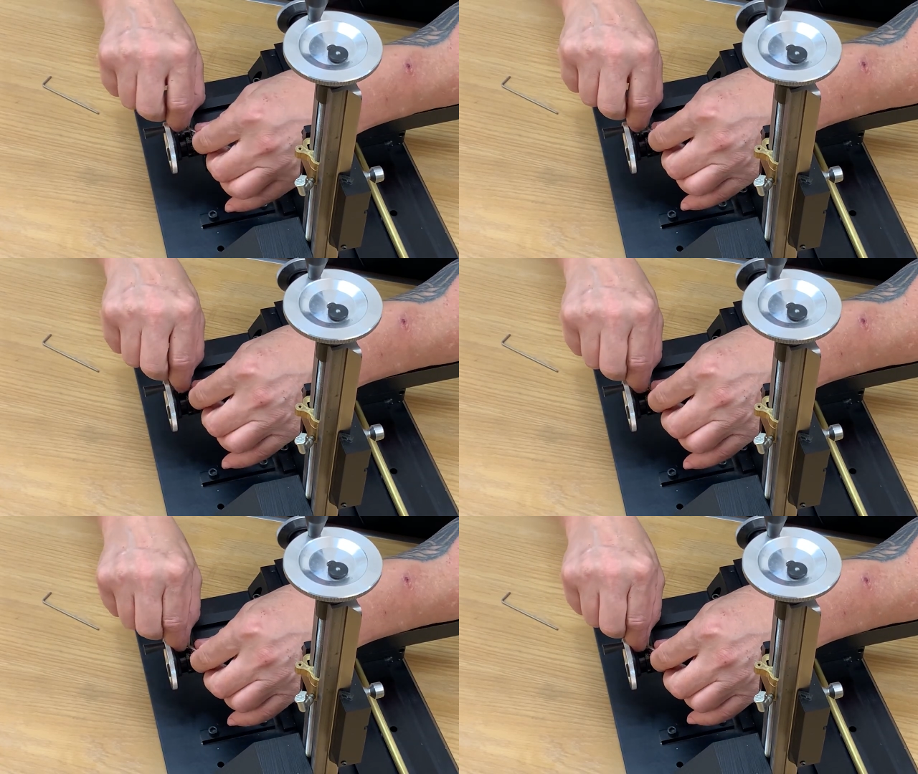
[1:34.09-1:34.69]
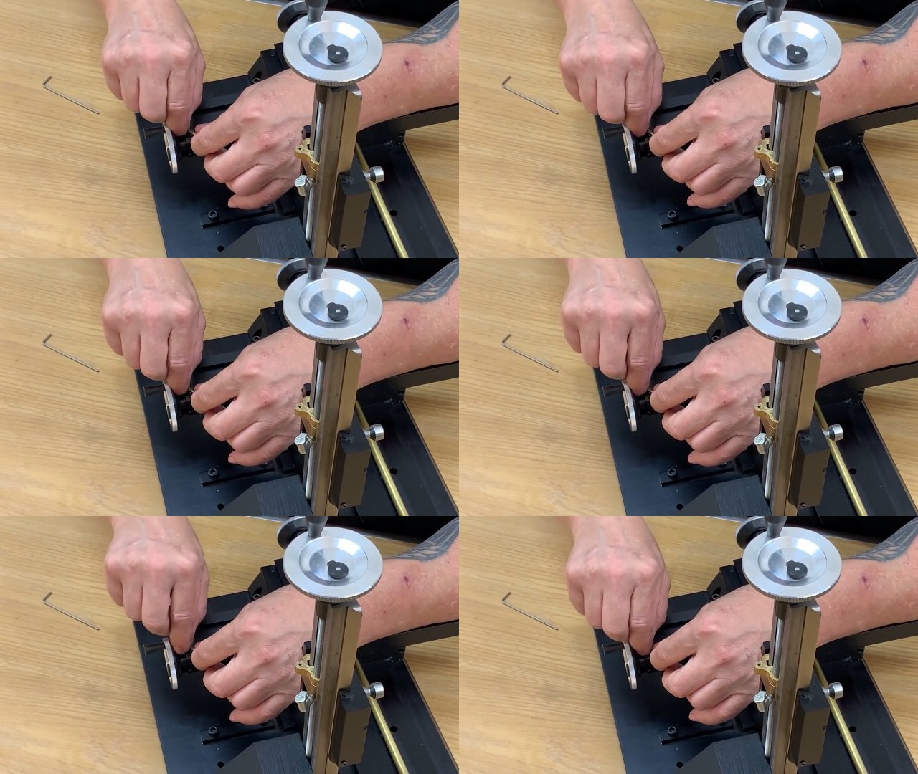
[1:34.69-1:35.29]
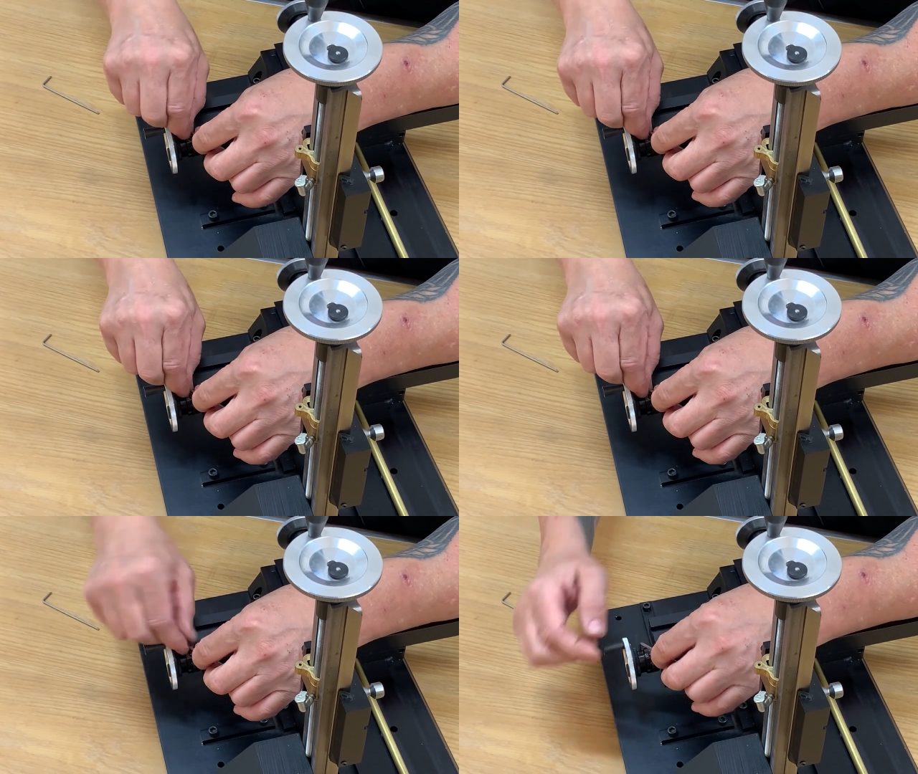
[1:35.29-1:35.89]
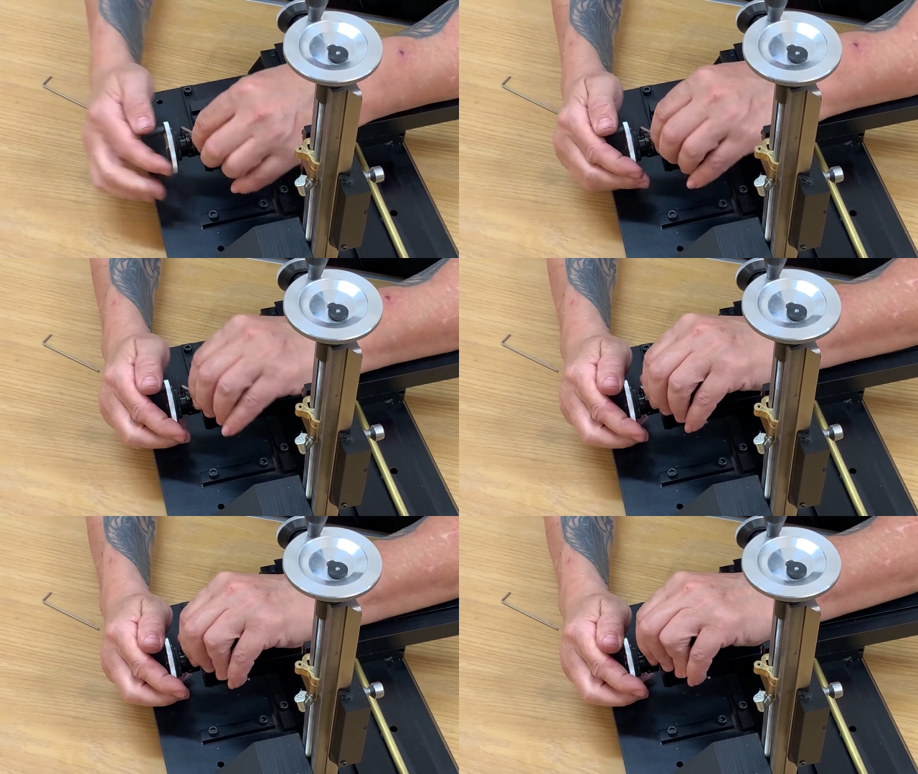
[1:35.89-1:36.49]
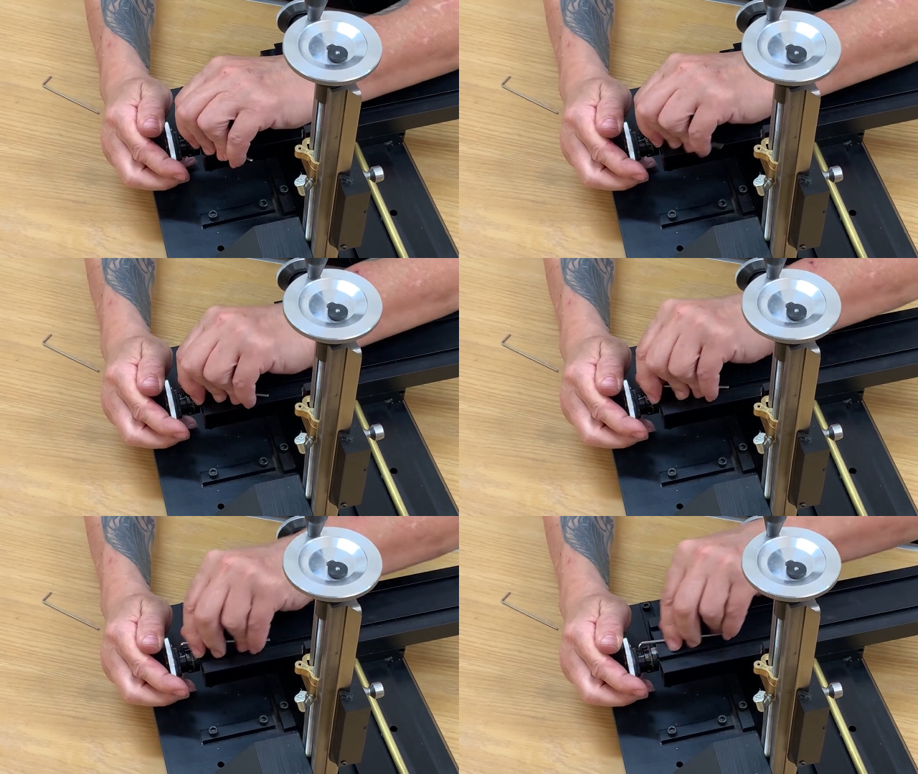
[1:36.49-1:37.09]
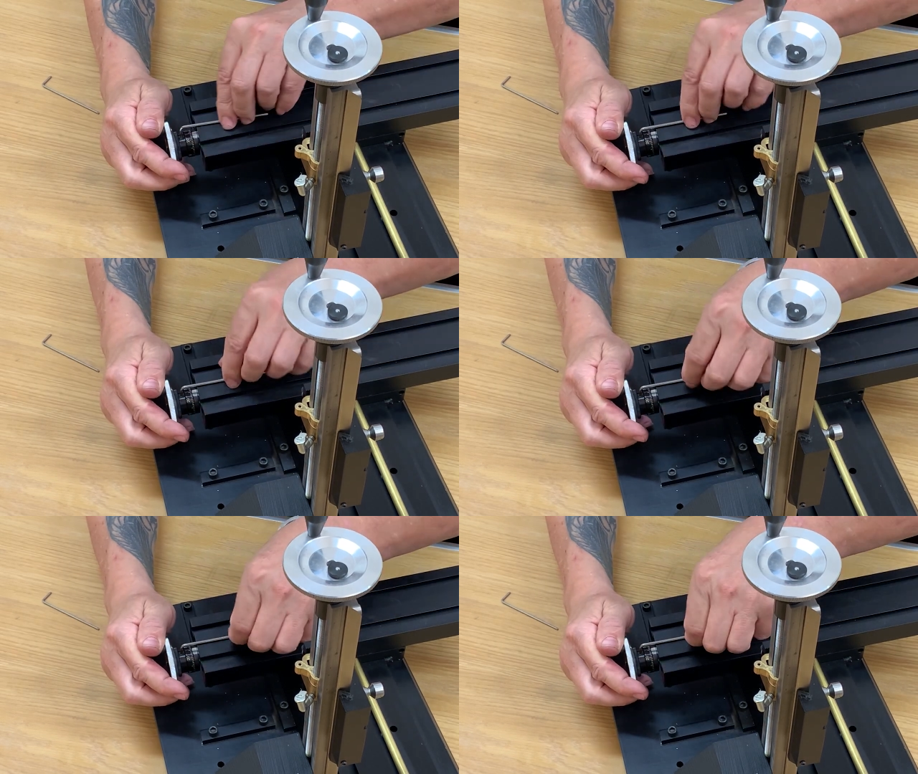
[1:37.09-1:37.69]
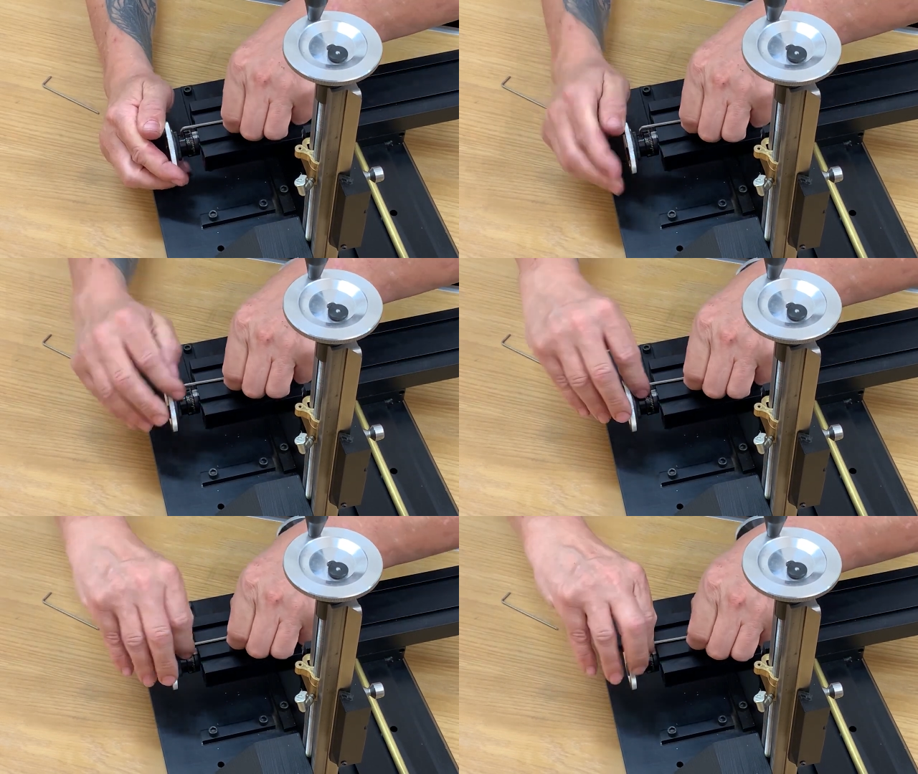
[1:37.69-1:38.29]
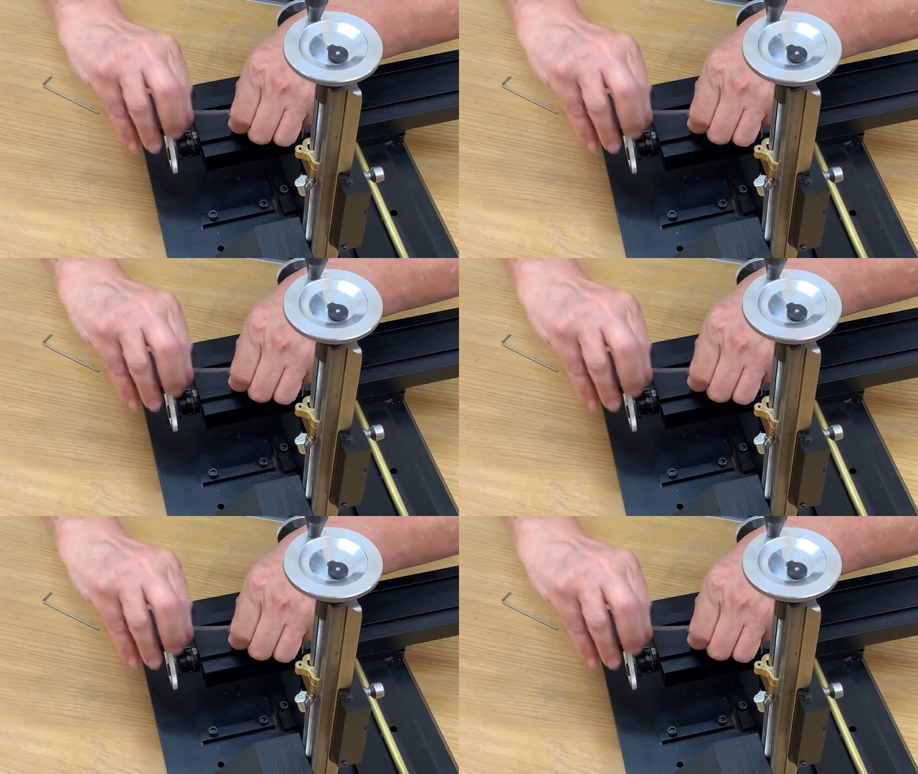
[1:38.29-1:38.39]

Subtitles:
(no speaker visible)